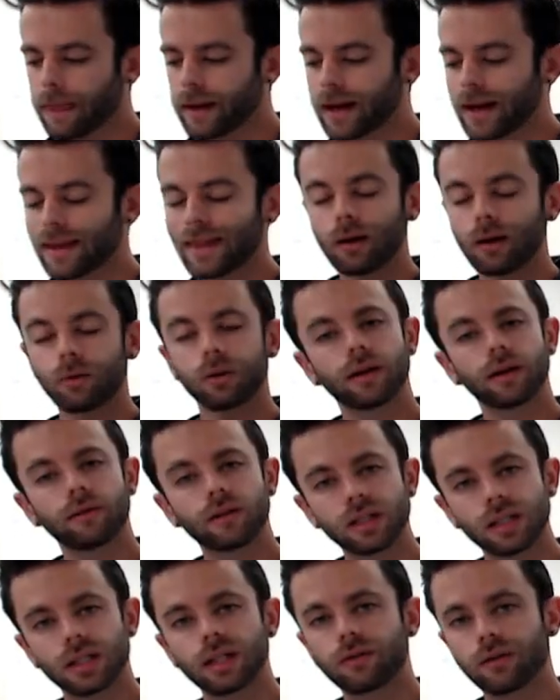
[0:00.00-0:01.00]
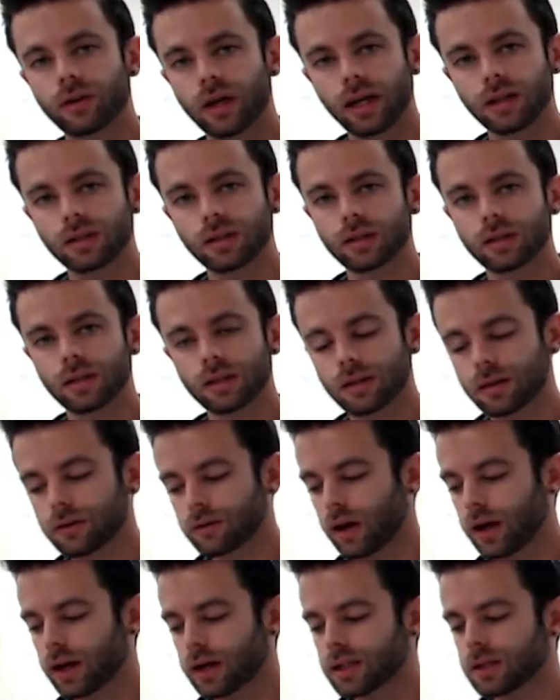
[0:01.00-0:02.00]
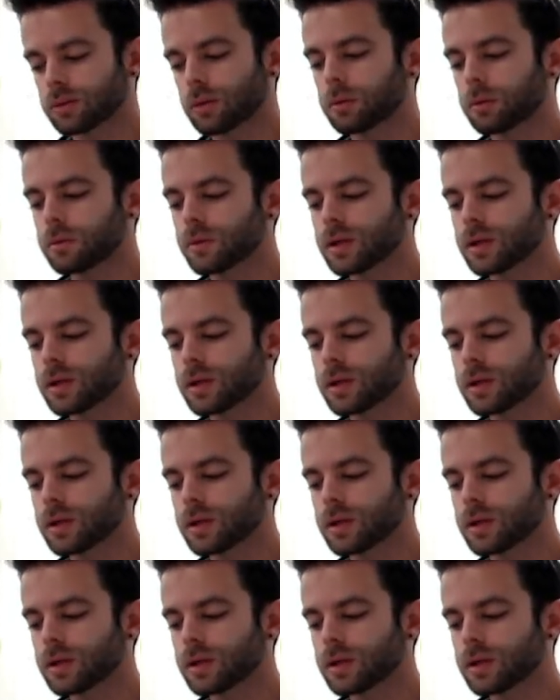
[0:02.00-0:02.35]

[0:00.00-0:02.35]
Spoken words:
and that would give us a different answer, right? Because when we